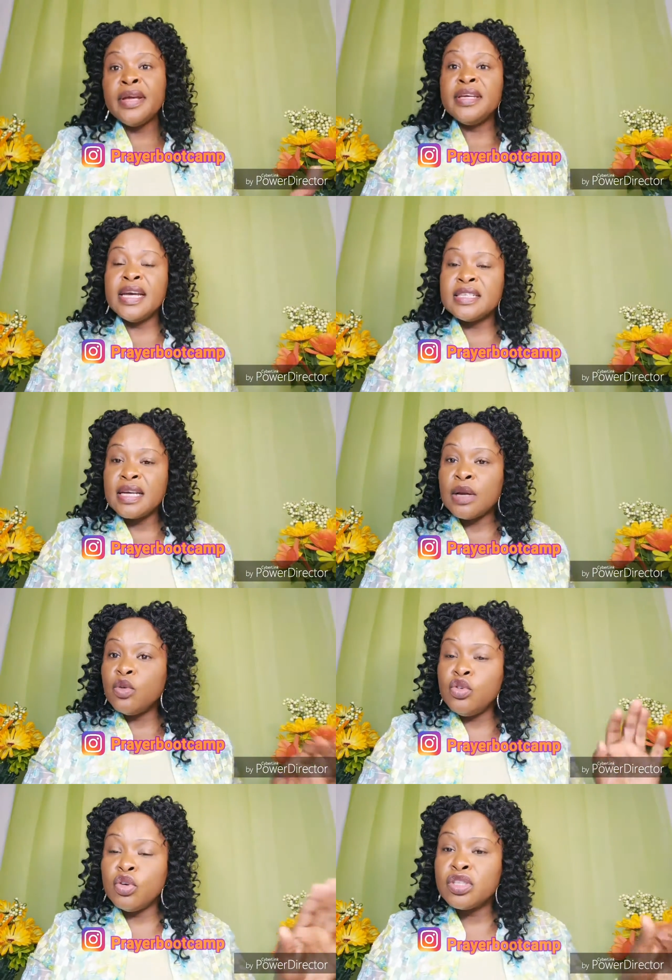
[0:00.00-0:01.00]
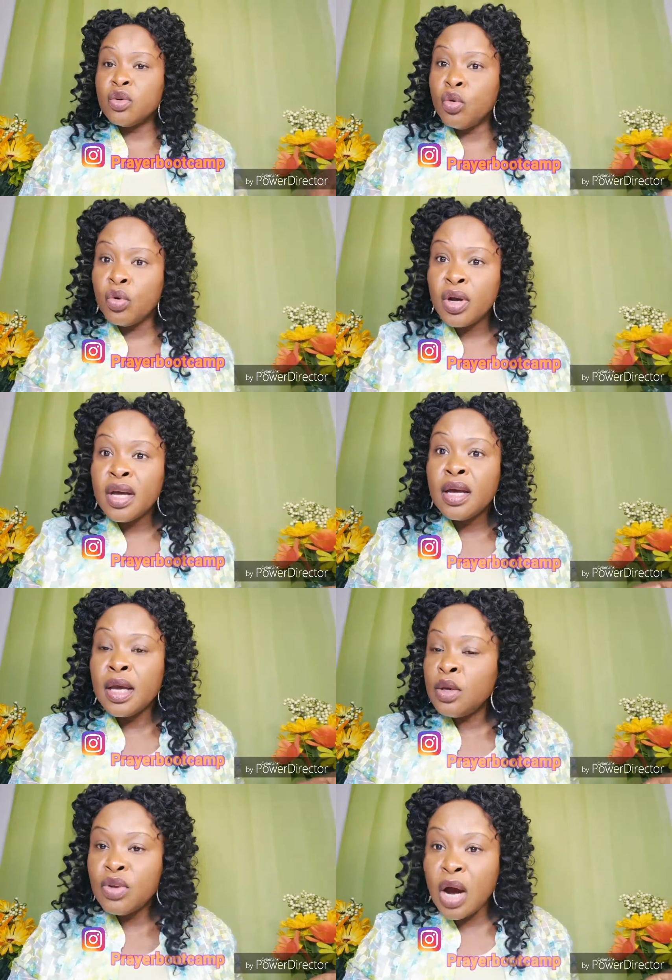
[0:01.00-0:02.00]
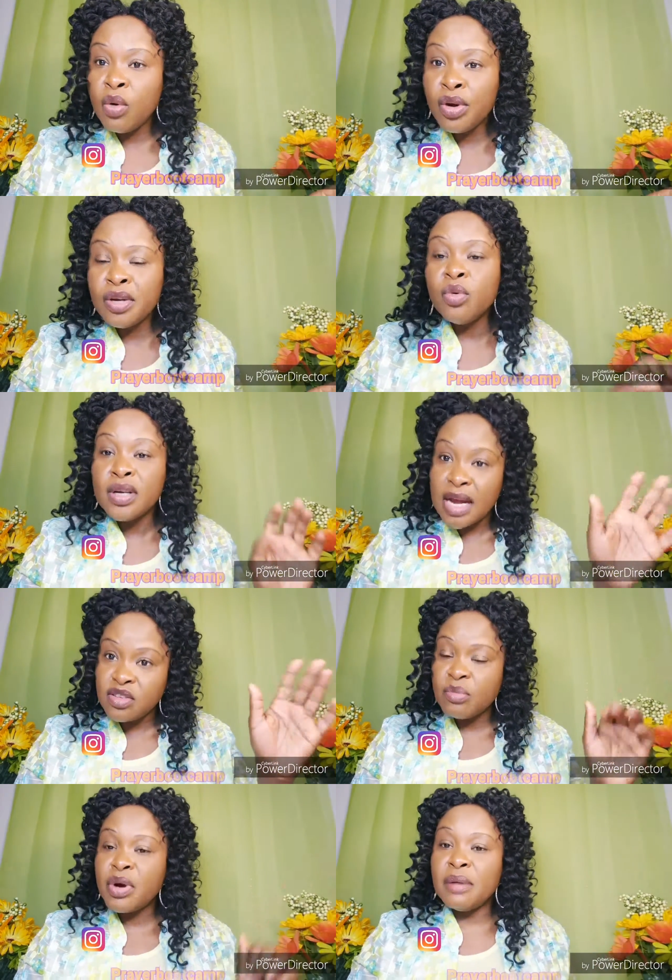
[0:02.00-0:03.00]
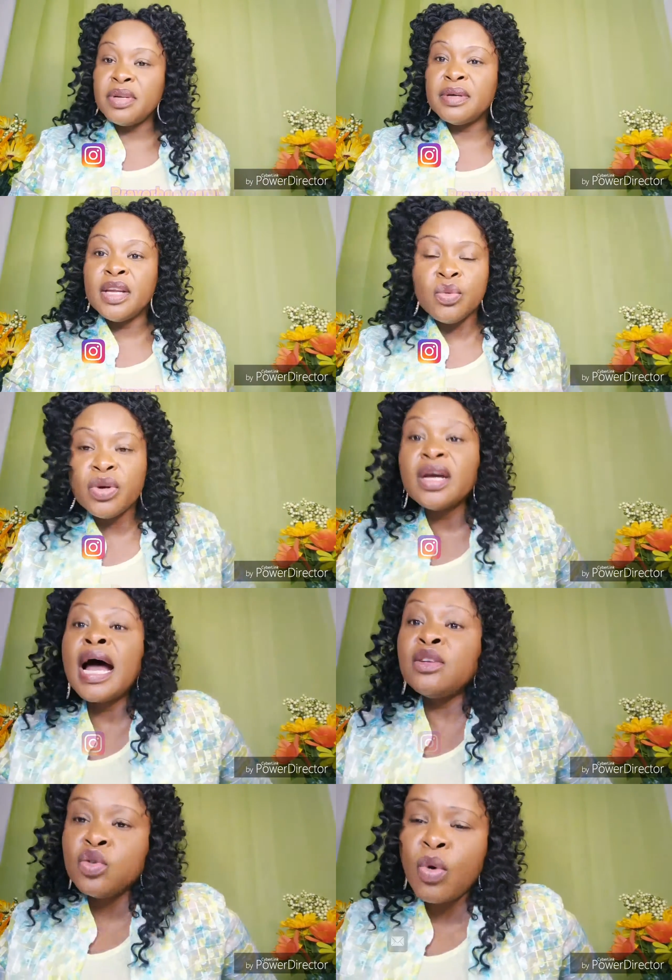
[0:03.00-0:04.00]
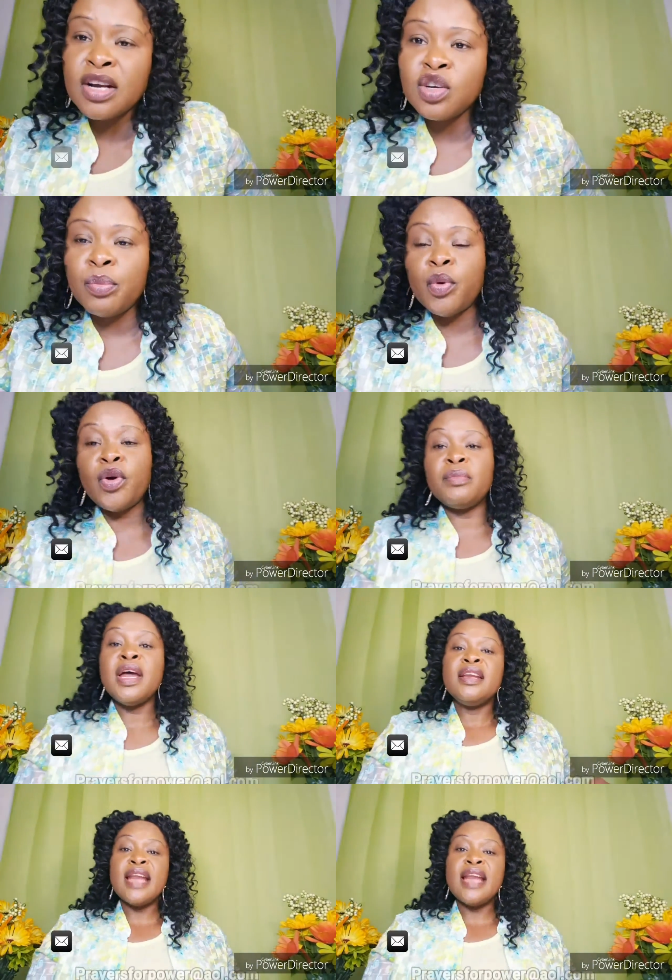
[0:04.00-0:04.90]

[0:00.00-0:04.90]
Yes, I know you're going to say, oh, you're not holy. Well, that's your problem. Anyway, I do watch her program.